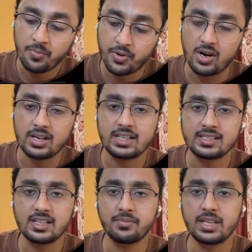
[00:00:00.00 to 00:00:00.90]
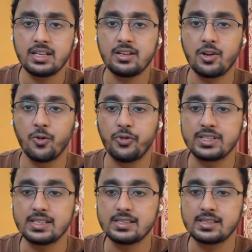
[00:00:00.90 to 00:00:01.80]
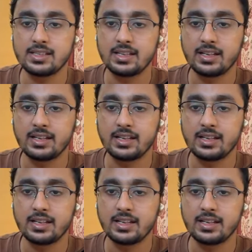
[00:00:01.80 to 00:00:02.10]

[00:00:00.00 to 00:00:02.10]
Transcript: product is something which is